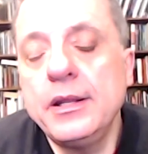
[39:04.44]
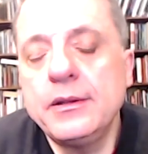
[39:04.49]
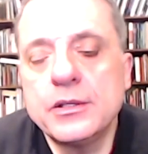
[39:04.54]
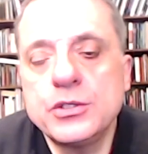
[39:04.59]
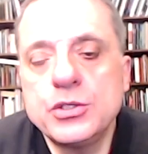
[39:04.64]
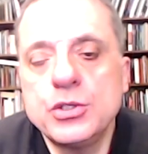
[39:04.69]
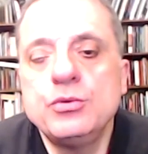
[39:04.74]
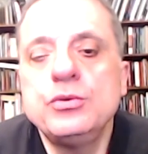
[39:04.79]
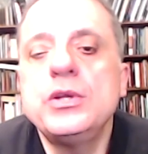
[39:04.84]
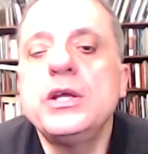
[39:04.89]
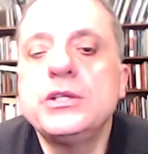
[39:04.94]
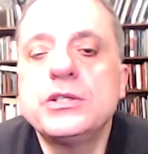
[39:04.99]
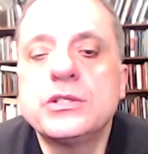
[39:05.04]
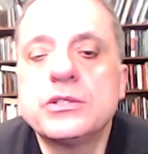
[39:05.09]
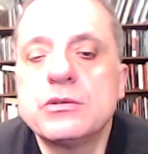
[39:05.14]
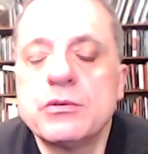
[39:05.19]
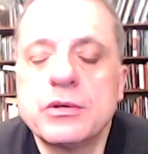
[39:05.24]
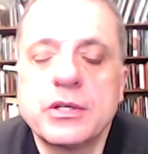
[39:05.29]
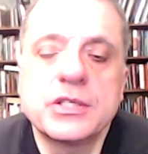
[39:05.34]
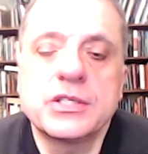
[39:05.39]
that you need
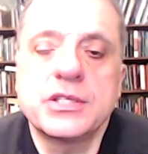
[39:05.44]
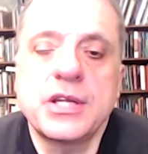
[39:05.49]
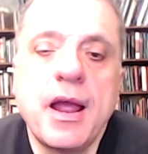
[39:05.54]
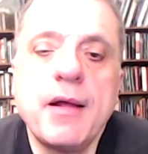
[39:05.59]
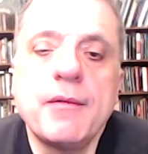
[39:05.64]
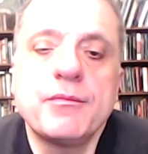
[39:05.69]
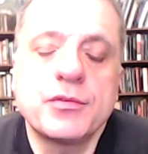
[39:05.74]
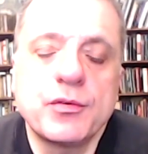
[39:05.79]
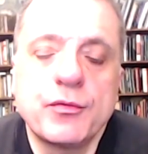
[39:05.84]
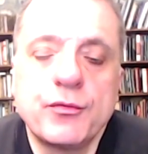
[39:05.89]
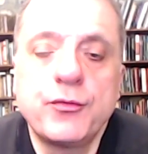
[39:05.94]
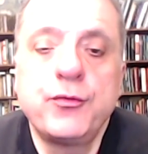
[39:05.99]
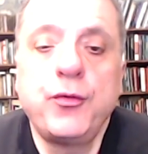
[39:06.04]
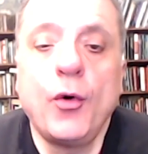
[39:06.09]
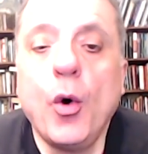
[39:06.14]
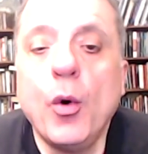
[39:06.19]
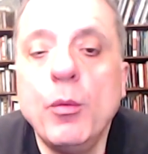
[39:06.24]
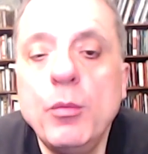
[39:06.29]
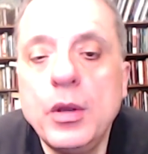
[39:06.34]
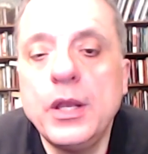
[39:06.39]
to accept
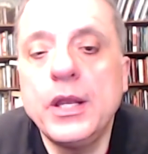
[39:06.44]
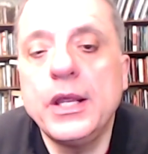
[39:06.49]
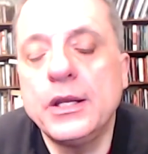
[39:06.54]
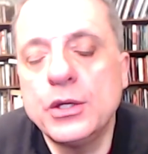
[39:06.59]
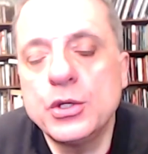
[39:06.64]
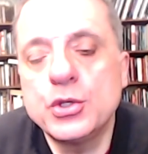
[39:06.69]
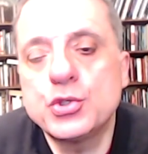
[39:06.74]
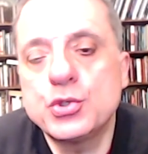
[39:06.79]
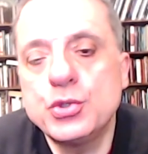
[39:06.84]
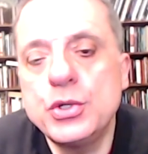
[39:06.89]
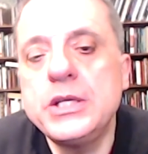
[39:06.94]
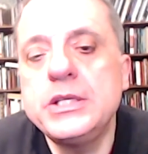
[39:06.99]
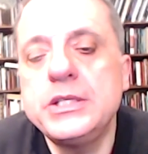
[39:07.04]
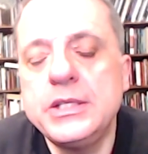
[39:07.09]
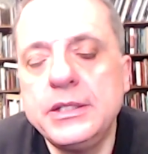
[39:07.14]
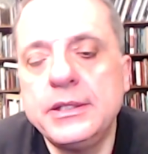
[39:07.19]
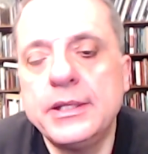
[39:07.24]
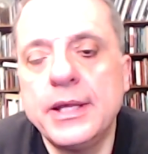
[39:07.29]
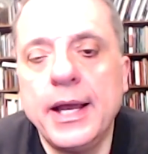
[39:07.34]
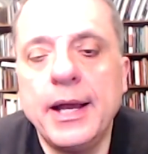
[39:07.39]
formally in a
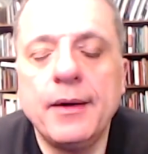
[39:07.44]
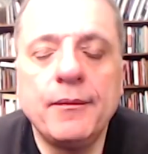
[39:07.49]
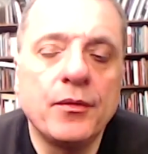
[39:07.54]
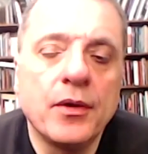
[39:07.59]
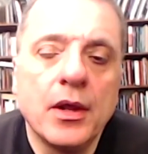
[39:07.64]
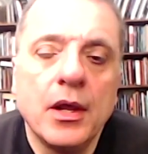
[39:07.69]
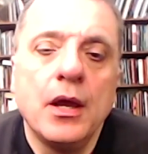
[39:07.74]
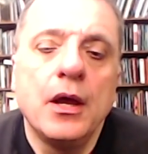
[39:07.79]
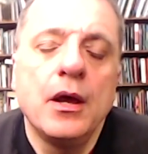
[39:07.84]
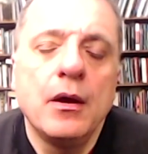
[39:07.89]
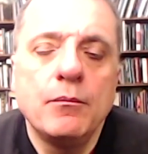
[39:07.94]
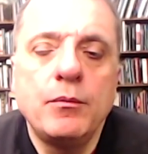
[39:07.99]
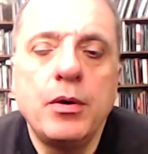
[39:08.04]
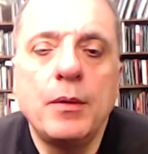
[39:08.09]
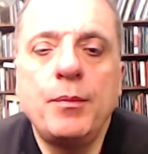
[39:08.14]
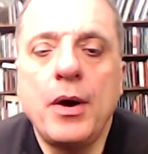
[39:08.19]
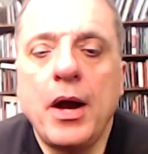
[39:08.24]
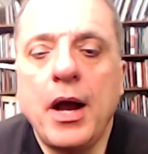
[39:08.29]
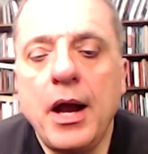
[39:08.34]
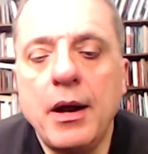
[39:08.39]
treaty that,
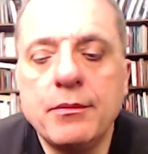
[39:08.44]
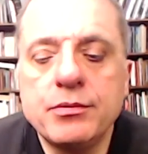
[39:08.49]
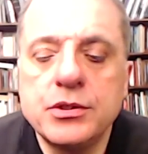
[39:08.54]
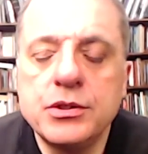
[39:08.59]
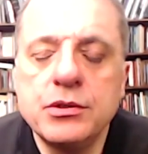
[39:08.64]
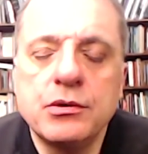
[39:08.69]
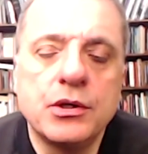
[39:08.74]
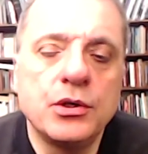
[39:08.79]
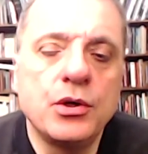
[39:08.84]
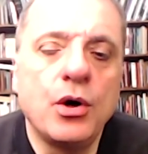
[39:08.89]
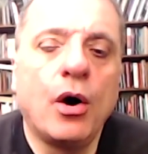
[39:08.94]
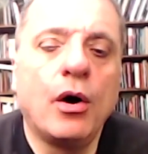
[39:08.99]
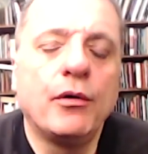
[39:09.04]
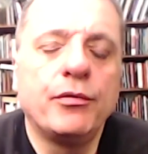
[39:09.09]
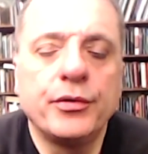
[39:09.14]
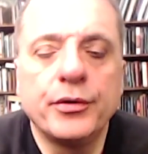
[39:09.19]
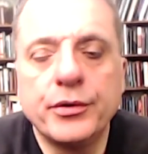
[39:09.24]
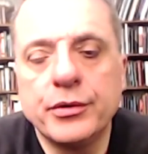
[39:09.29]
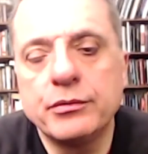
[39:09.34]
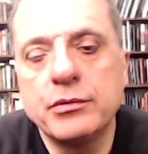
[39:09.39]
but perhaps you can
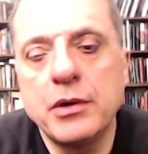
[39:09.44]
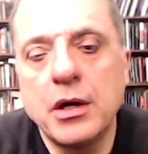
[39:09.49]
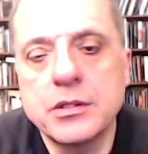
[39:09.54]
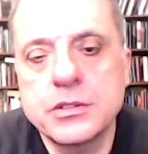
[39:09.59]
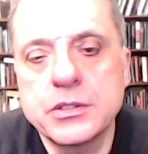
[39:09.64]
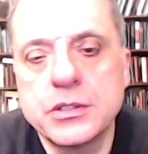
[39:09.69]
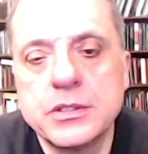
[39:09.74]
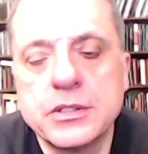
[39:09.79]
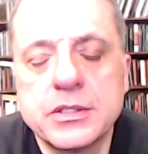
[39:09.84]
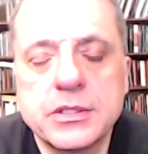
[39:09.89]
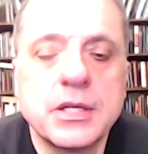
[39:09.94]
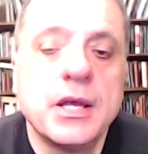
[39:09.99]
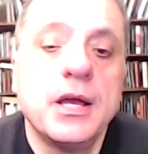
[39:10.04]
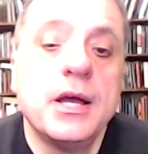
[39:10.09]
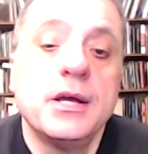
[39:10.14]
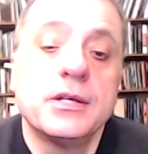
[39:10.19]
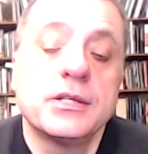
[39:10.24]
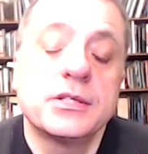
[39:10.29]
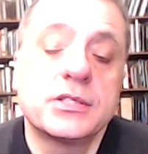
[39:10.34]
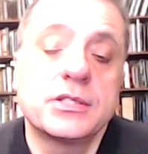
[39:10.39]
offer the Russians
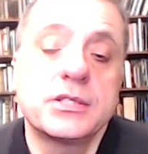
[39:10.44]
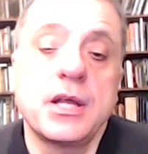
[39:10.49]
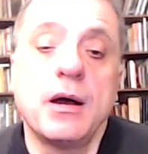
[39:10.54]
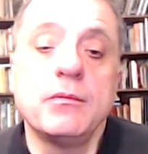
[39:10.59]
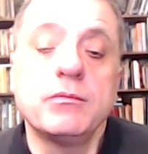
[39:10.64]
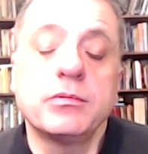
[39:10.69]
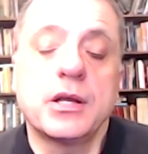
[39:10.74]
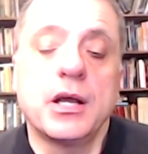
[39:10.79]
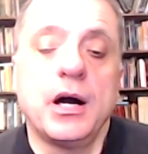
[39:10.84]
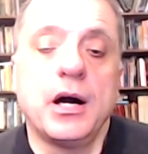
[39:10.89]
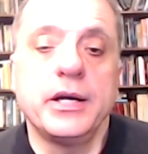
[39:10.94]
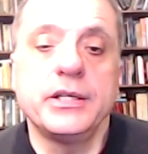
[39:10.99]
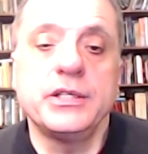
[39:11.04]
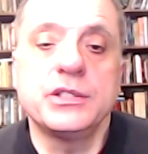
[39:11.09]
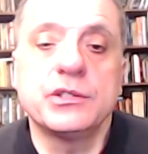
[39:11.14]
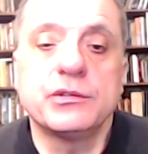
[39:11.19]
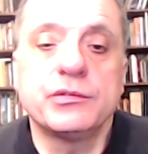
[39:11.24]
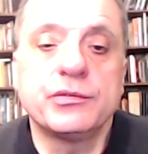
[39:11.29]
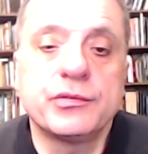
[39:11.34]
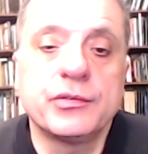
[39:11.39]
some kind
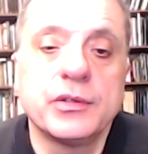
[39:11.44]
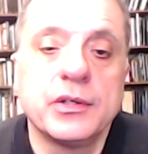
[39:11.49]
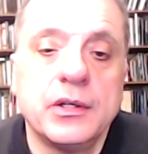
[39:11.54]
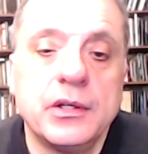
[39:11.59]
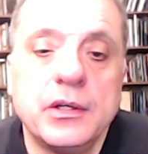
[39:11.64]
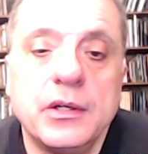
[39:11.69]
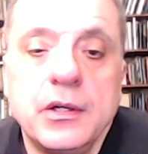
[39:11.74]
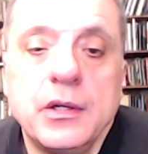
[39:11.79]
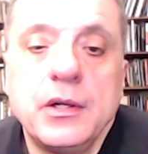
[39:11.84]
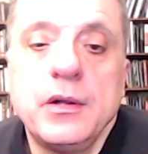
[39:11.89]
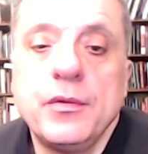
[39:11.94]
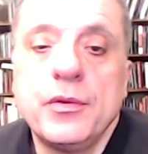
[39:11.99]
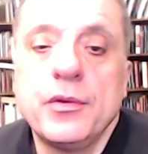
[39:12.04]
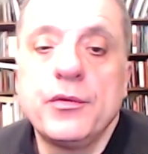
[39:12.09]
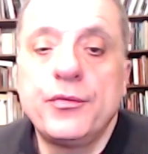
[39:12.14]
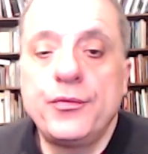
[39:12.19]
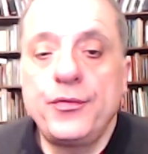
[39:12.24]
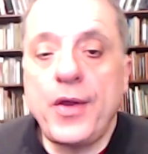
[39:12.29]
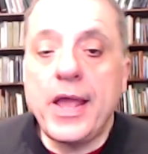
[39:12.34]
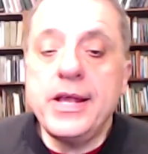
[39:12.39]
of
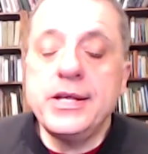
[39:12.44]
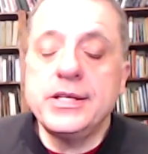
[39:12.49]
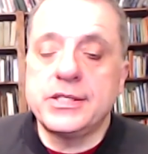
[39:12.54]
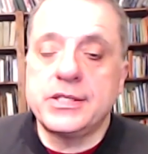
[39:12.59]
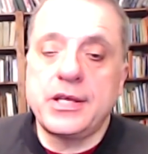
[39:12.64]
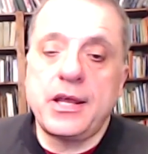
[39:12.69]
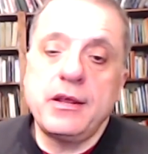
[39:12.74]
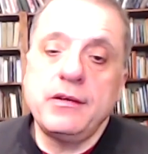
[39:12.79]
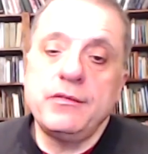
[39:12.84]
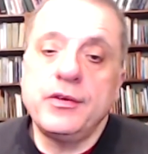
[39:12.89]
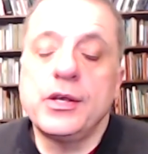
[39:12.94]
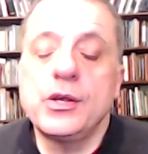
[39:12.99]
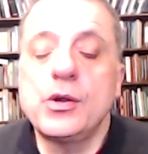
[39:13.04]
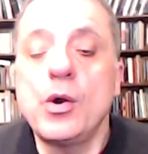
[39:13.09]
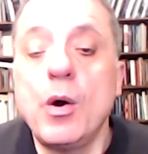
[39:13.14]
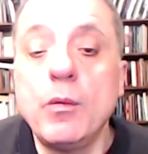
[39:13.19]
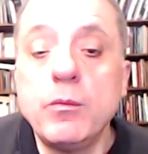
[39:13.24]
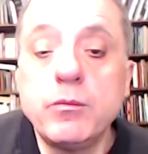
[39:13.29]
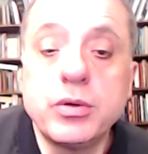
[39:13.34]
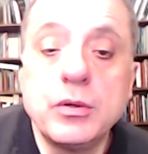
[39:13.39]
face-saving
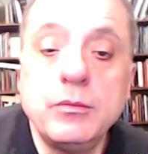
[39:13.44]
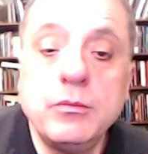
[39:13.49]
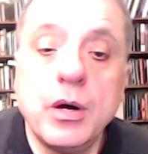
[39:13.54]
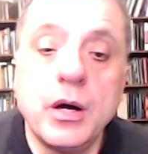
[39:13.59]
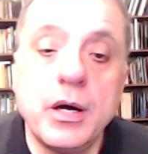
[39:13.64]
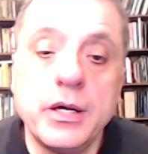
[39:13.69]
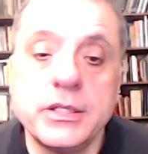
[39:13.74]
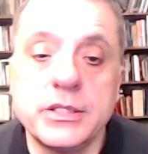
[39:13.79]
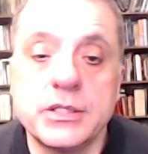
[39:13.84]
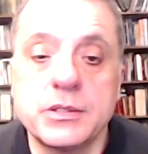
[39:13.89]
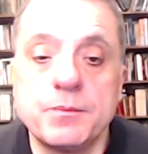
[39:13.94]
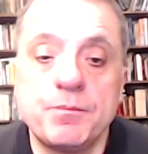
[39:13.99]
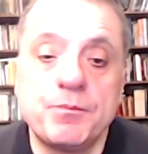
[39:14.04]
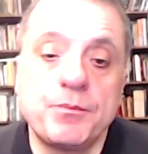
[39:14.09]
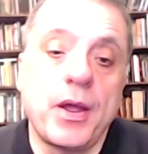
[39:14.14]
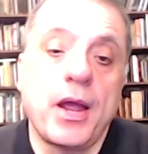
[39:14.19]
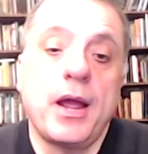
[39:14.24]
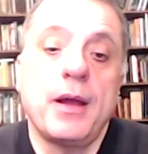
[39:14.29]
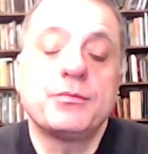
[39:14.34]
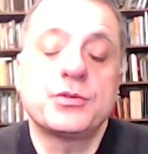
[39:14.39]
compromise,
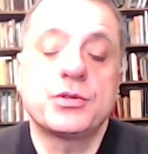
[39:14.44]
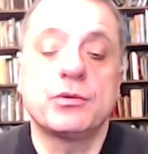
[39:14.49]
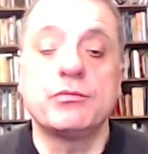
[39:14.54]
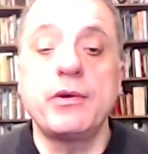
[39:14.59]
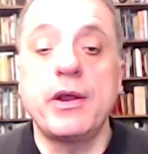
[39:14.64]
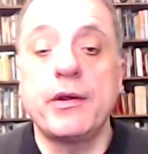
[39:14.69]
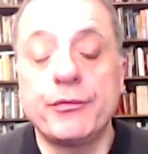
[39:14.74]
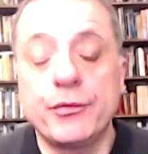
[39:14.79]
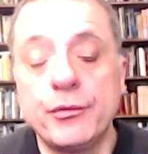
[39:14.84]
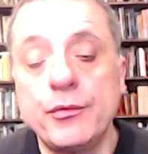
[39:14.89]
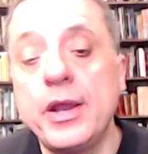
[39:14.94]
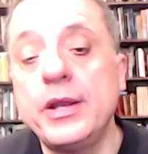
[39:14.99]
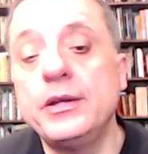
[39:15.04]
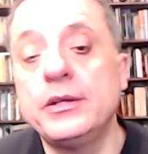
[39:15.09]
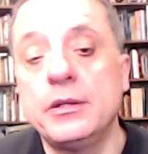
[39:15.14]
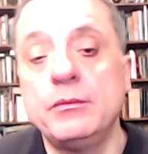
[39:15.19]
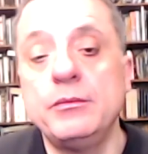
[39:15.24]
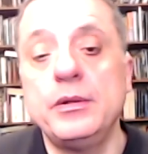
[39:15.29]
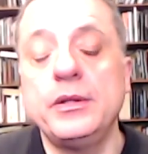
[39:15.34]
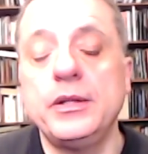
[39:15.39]
perhaps a
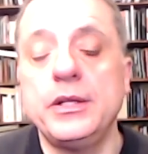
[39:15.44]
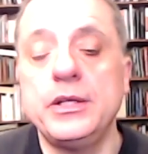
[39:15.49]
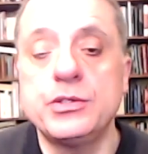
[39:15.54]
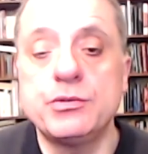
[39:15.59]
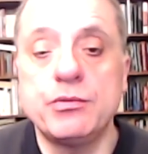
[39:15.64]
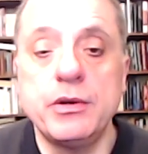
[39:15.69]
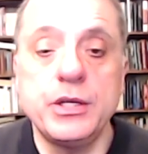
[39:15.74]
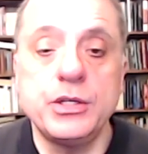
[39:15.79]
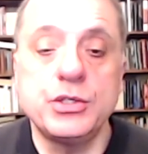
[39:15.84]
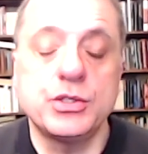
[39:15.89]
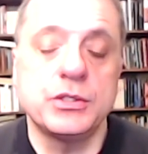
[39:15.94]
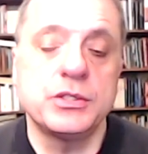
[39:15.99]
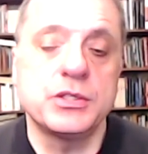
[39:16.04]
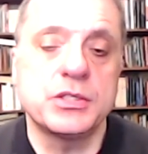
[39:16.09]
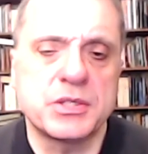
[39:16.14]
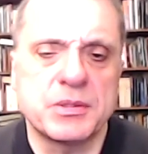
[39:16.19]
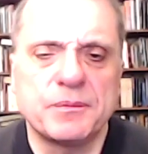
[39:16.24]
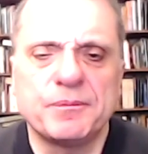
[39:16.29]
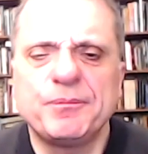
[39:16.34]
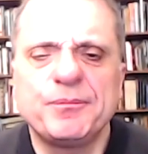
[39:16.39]
referendum in these regions,